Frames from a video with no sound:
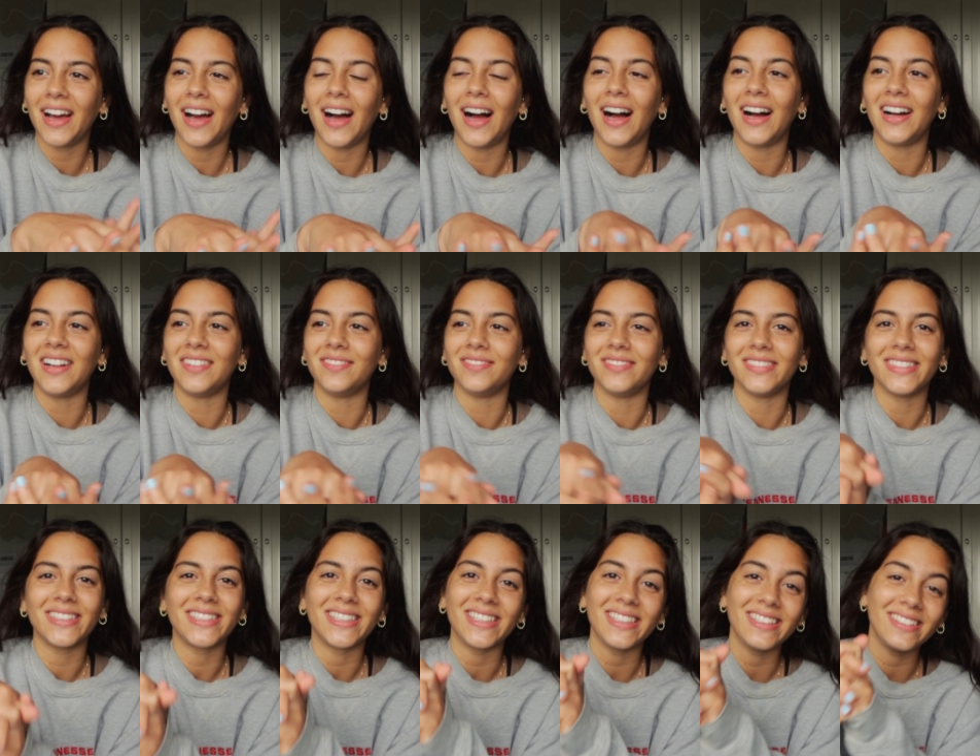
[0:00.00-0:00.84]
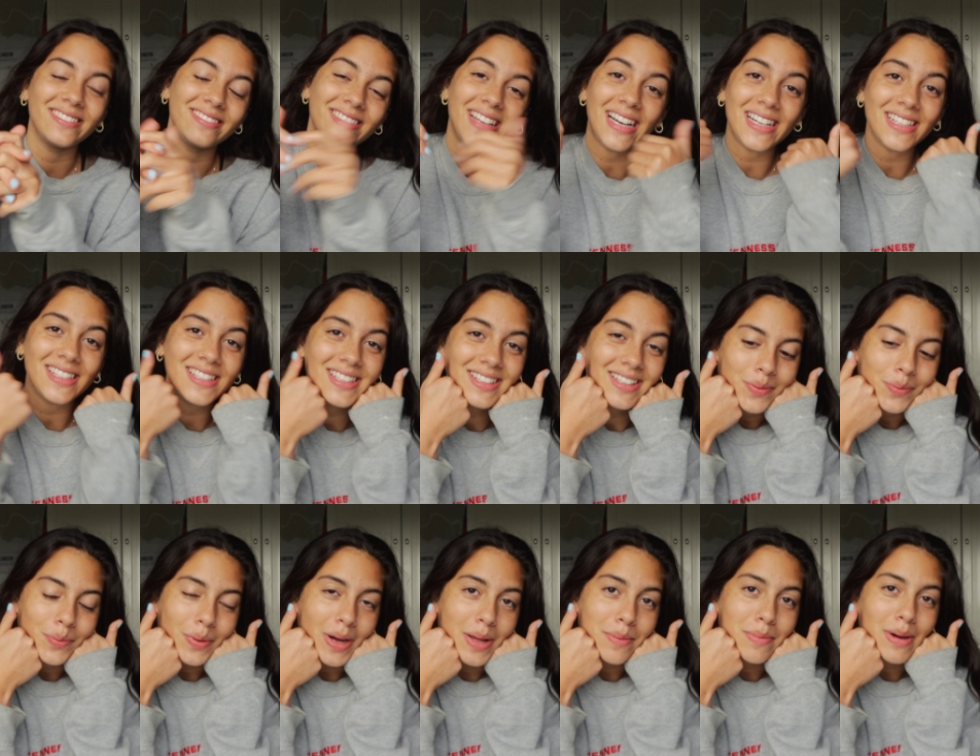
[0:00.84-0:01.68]
Um, so that's
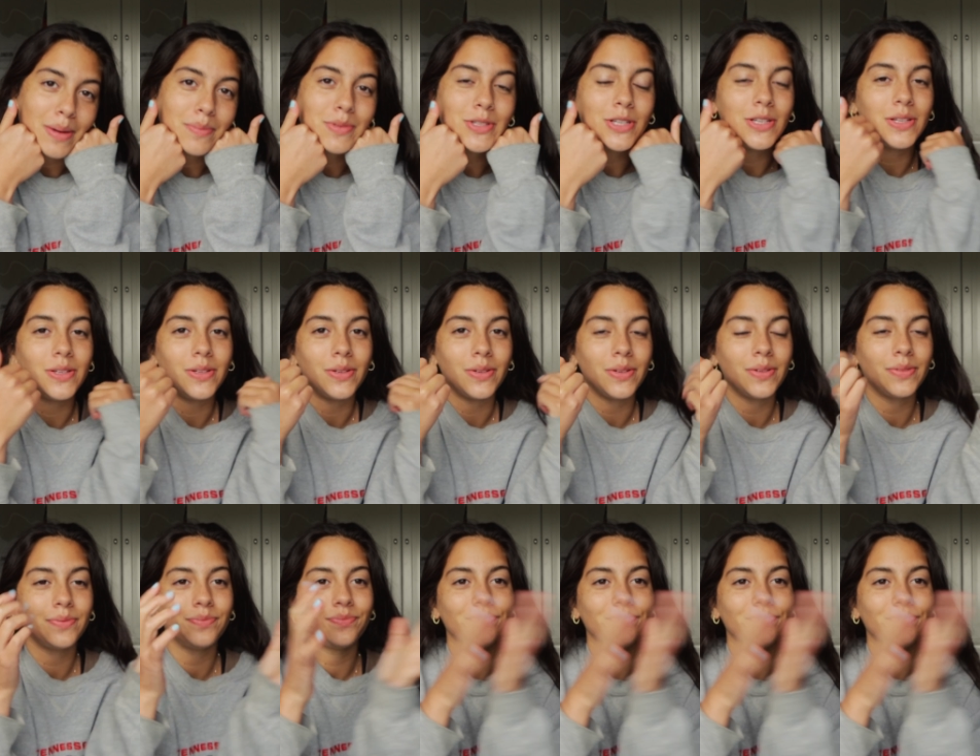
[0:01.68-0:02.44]
what I'm up to.